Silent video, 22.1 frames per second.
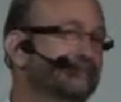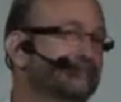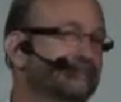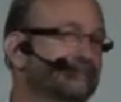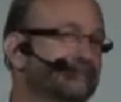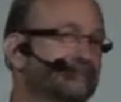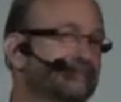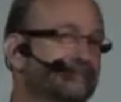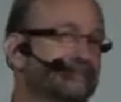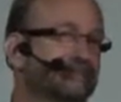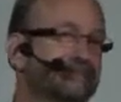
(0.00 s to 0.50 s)

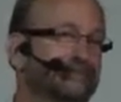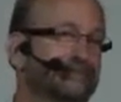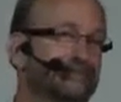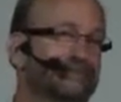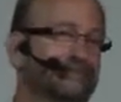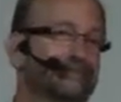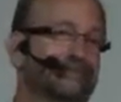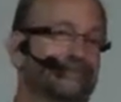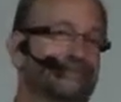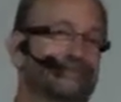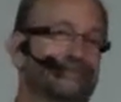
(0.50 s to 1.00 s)

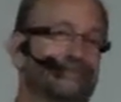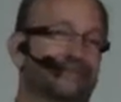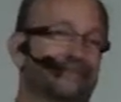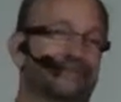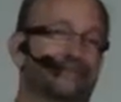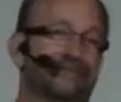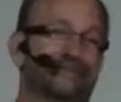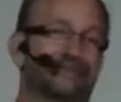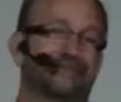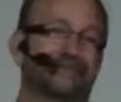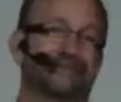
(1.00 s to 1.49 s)

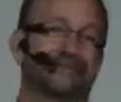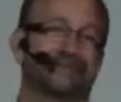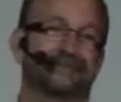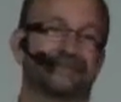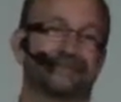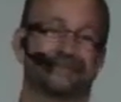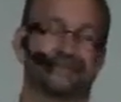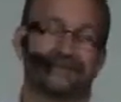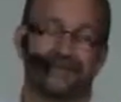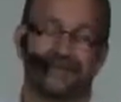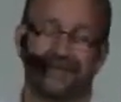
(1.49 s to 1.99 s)

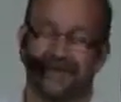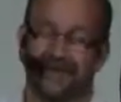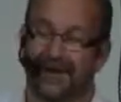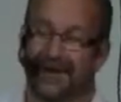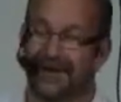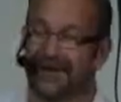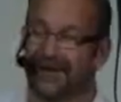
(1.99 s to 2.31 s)
[no speech]